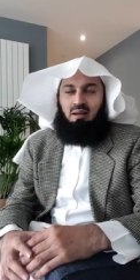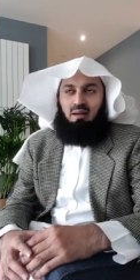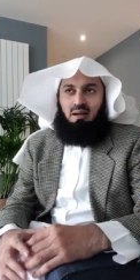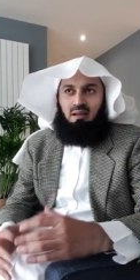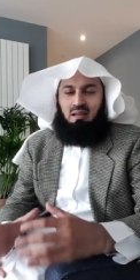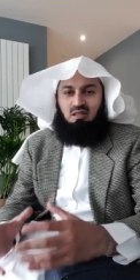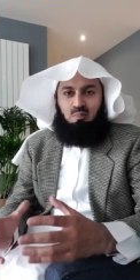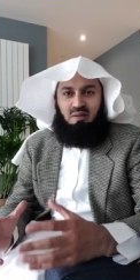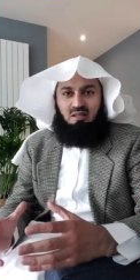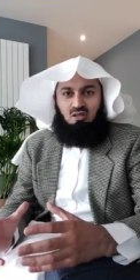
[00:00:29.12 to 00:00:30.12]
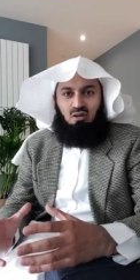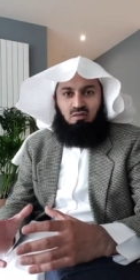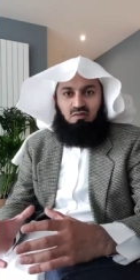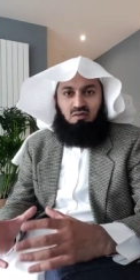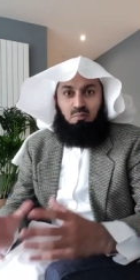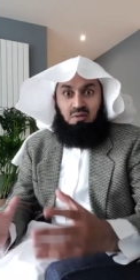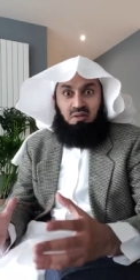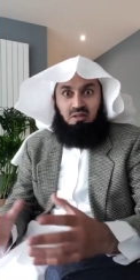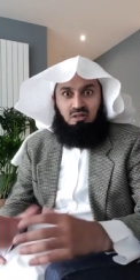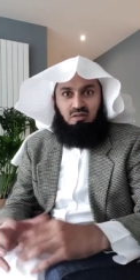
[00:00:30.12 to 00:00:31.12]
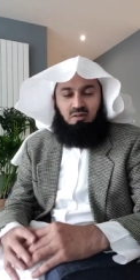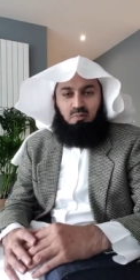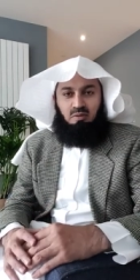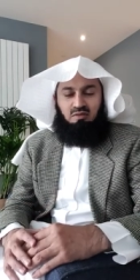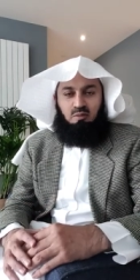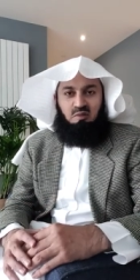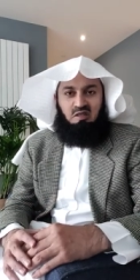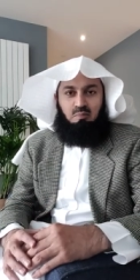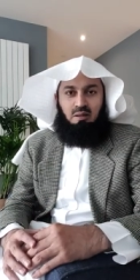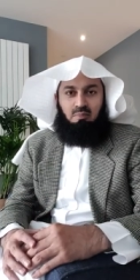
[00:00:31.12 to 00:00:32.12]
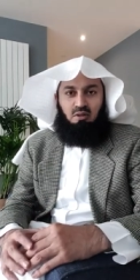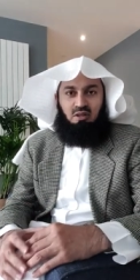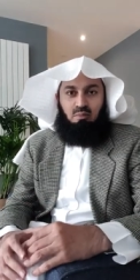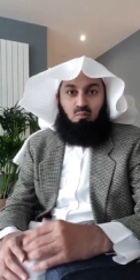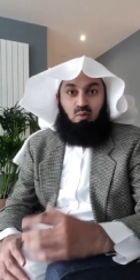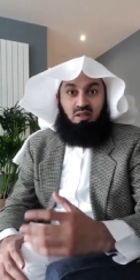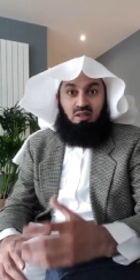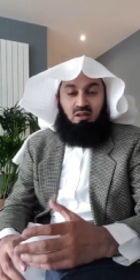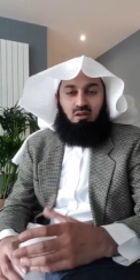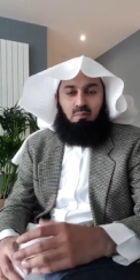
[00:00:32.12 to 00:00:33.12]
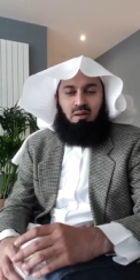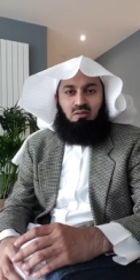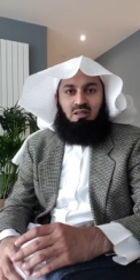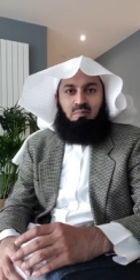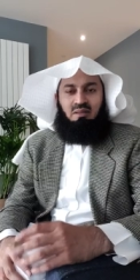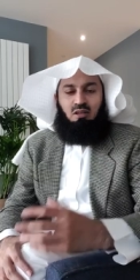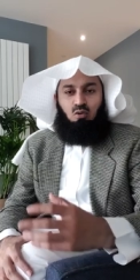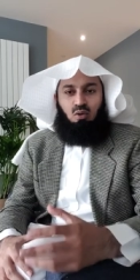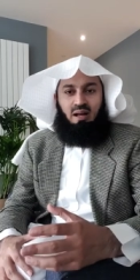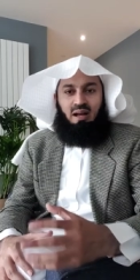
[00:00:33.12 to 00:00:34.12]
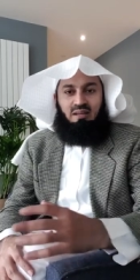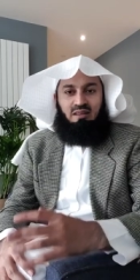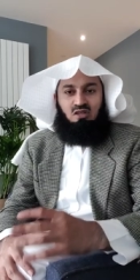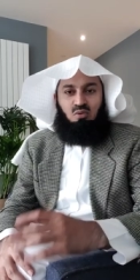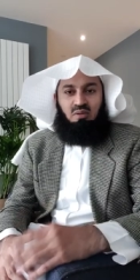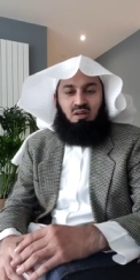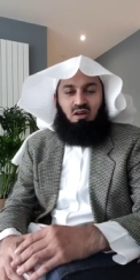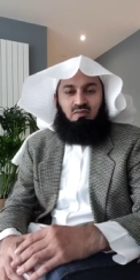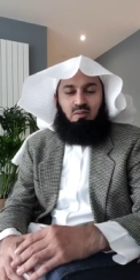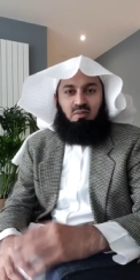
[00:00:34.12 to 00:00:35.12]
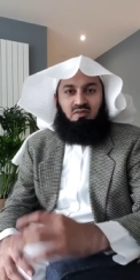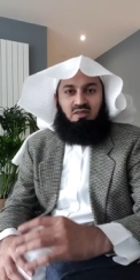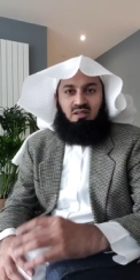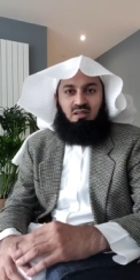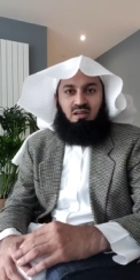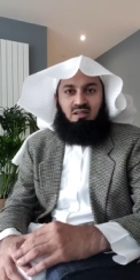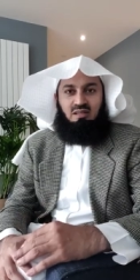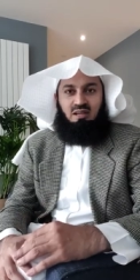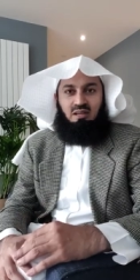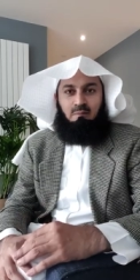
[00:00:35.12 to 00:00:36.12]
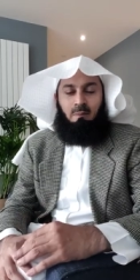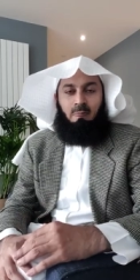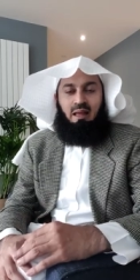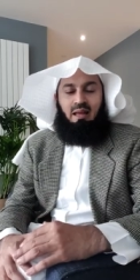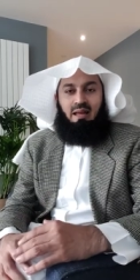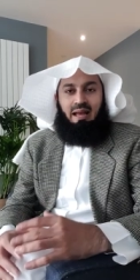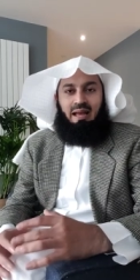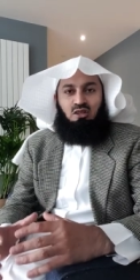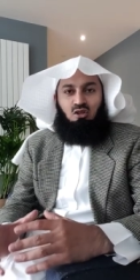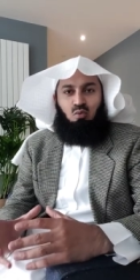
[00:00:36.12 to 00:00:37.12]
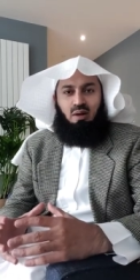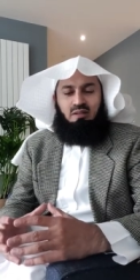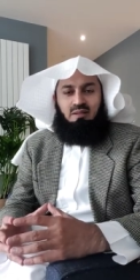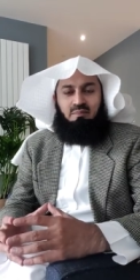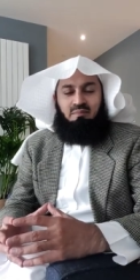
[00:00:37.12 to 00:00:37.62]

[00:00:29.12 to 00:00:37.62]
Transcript: Uh, Allah speaks of the miracles of the Prophet, peace be upon him. We hear about them in the Quran, in the Sunnah of the Prophet. And you know what?